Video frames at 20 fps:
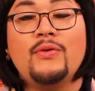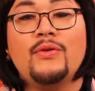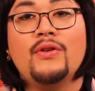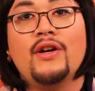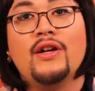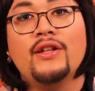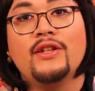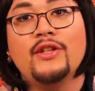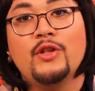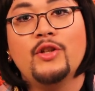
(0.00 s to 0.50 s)
a
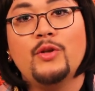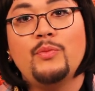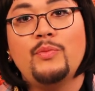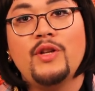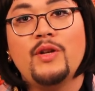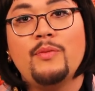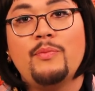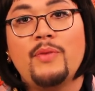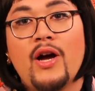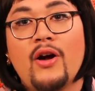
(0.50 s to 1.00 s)
little bit
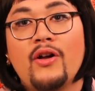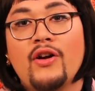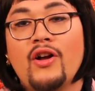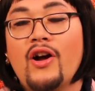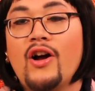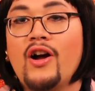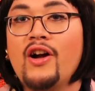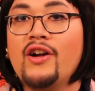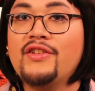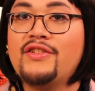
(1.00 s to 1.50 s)
about
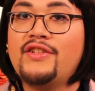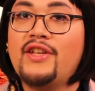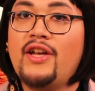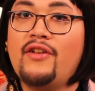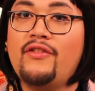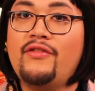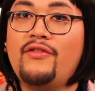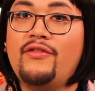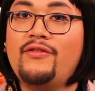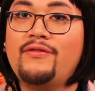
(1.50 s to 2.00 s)

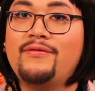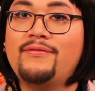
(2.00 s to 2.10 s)
ourselves.